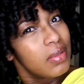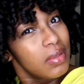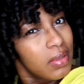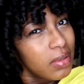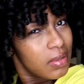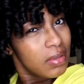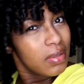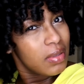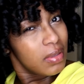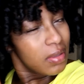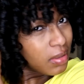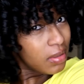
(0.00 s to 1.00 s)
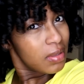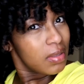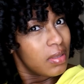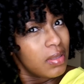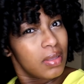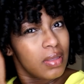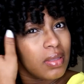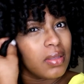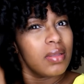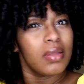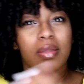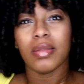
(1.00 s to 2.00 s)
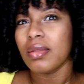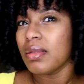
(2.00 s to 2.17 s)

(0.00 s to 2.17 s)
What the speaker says: pattern. You can really see it with those.